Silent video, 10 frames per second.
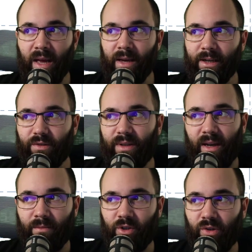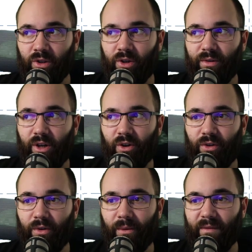So then I'm just going to go here
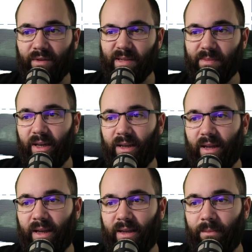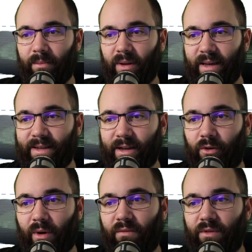to the reference plane and then place
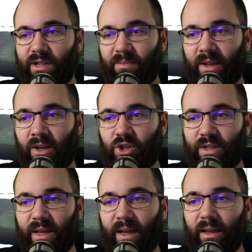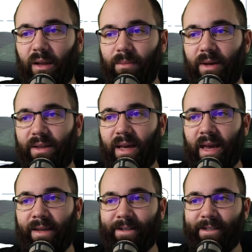a reference plane just a little bit
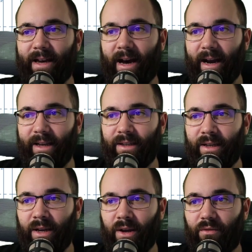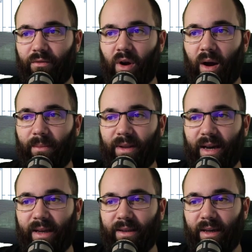inside from
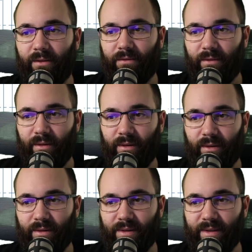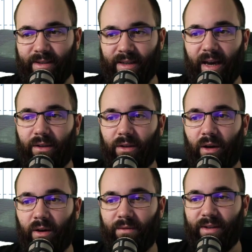that kind of side
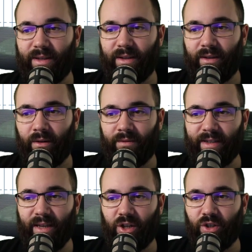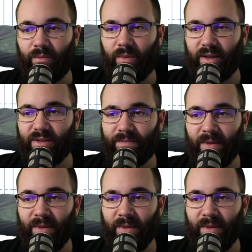of the section box.